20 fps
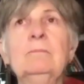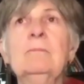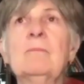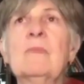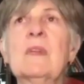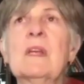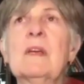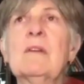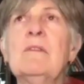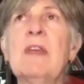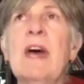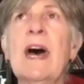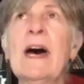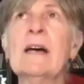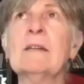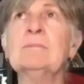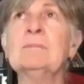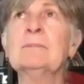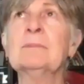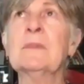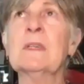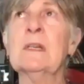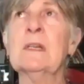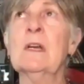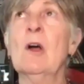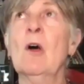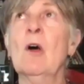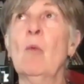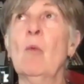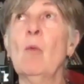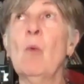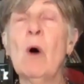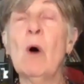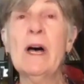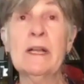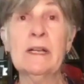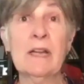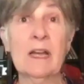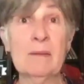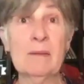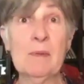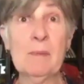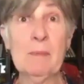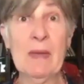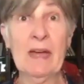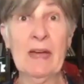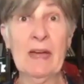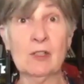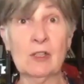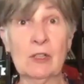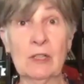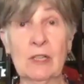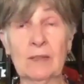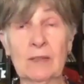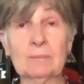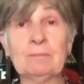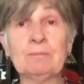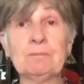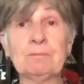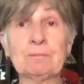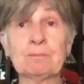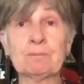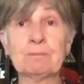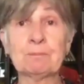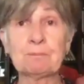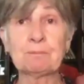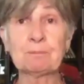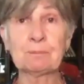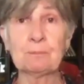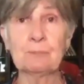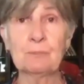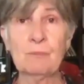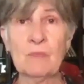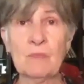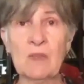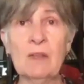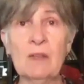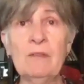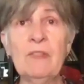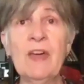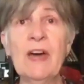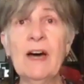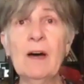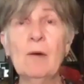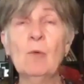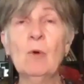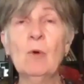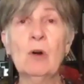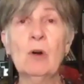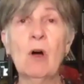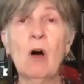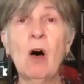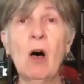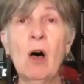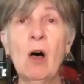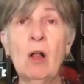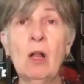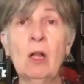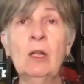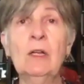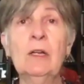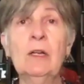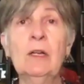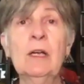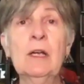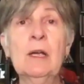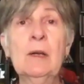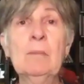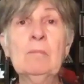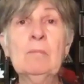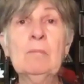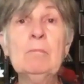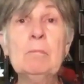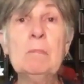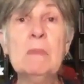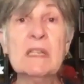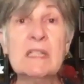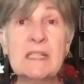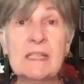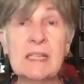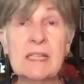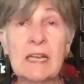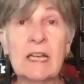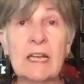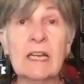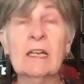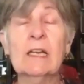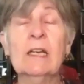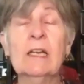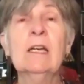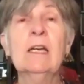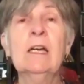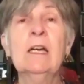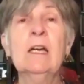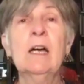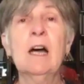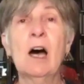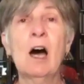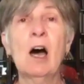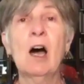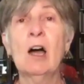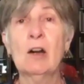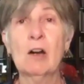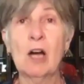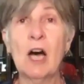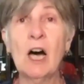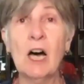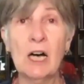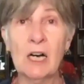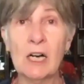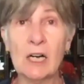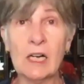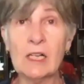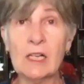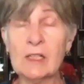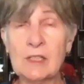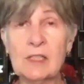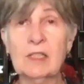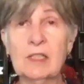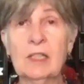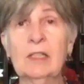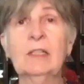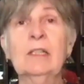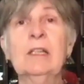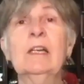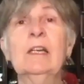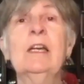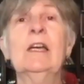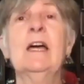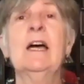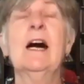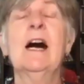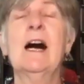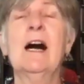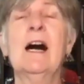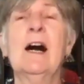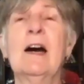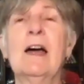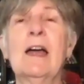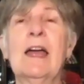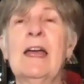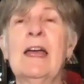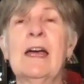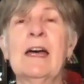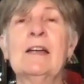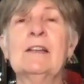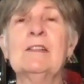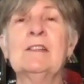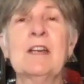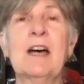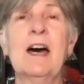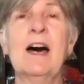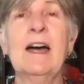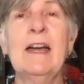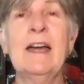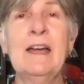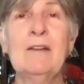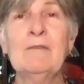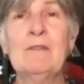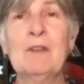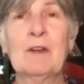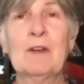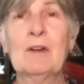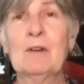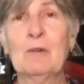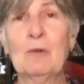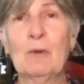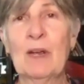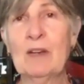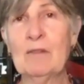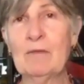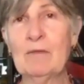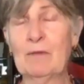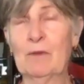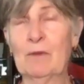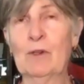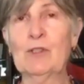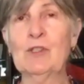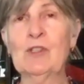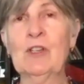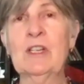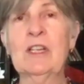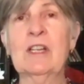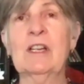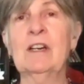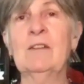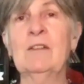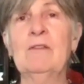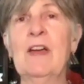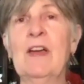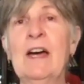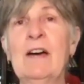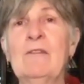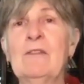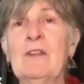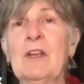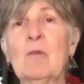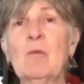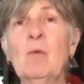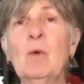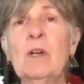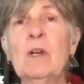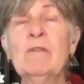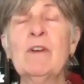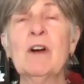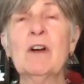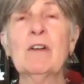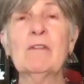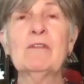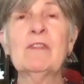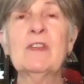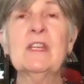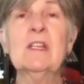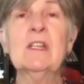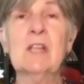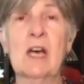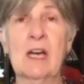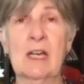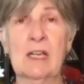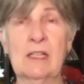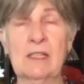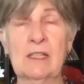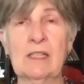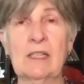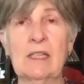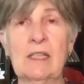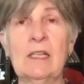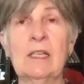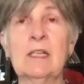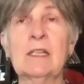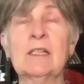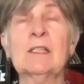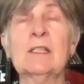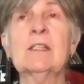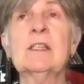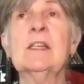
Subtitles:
That one, I'm imagining that we're all missing our hugs. And I have the great fortune of having one of our felines is